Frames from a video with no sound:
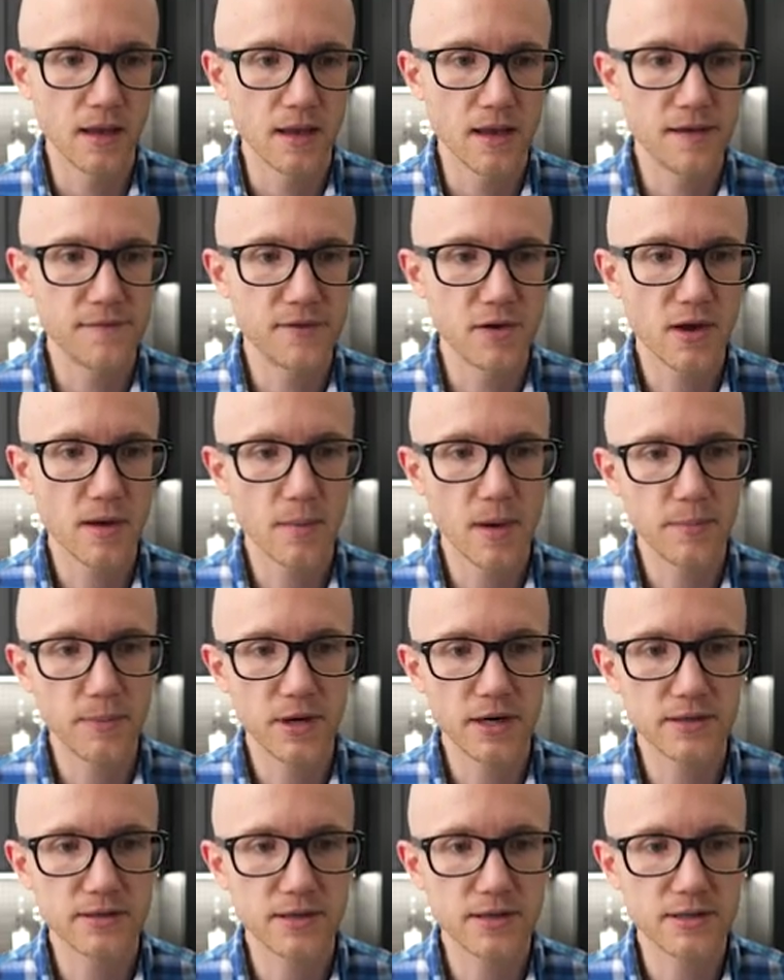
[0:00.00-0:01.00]
If you come up
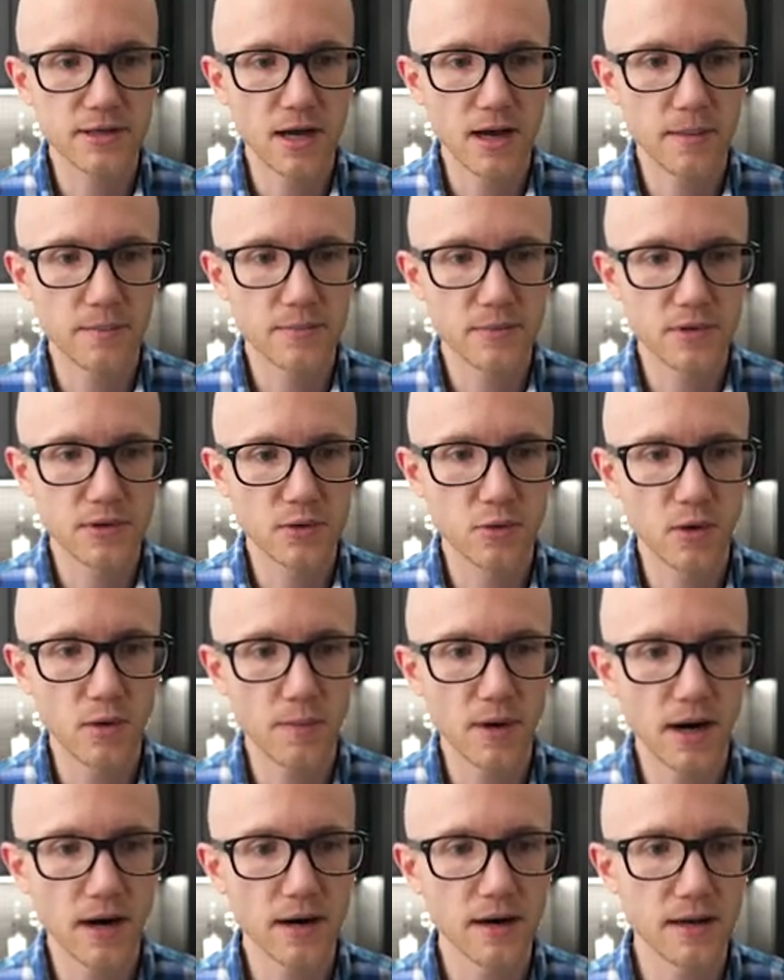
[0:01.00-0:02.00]
here to the top
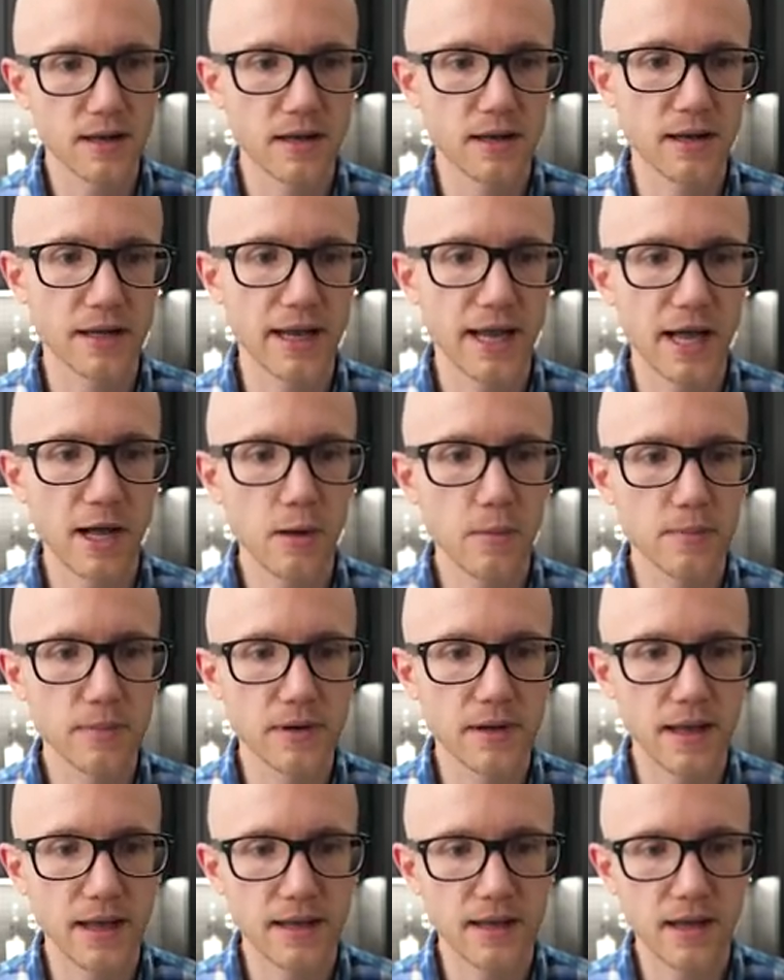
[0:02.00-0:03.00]
toolbar and click Help
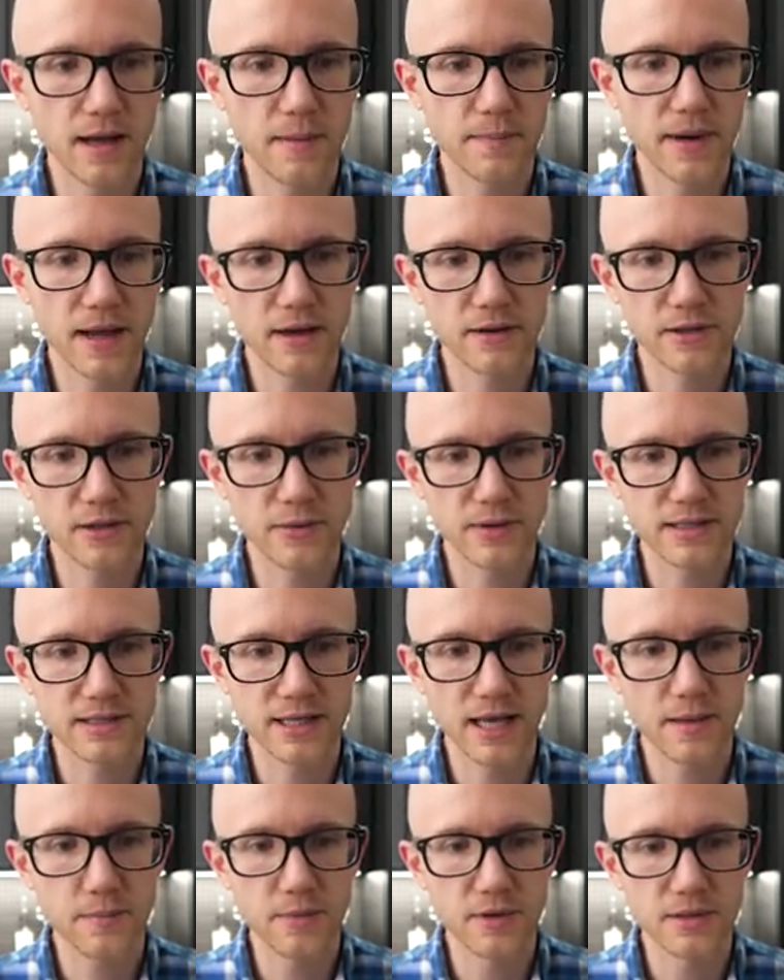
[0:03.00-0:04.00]
and come down to
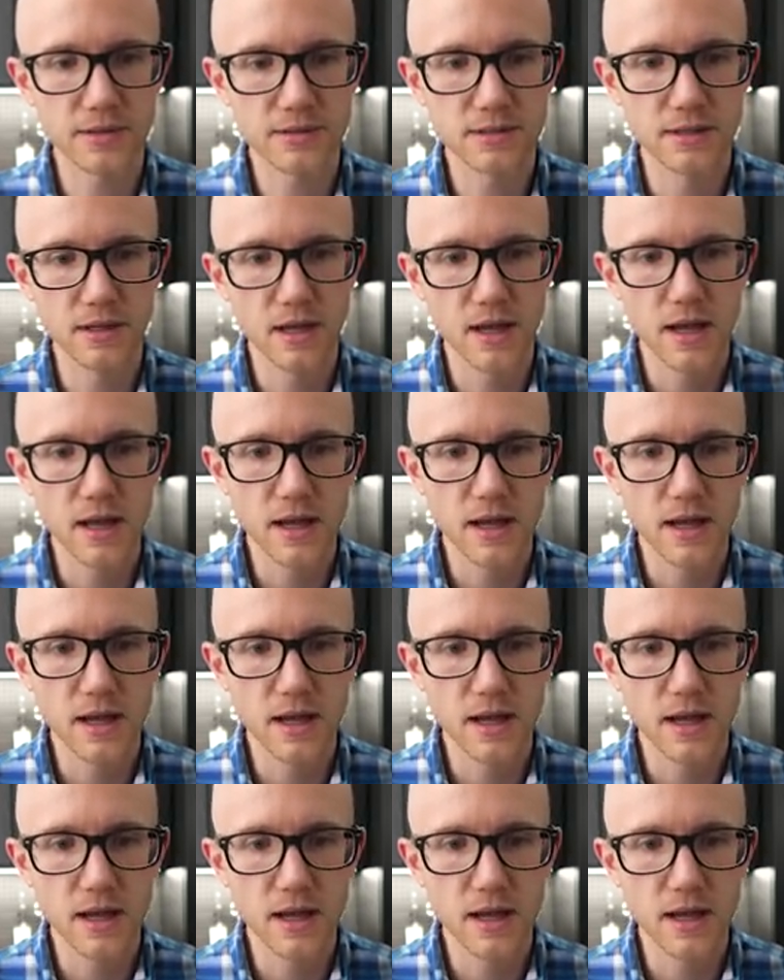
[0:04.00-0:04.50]
Examples,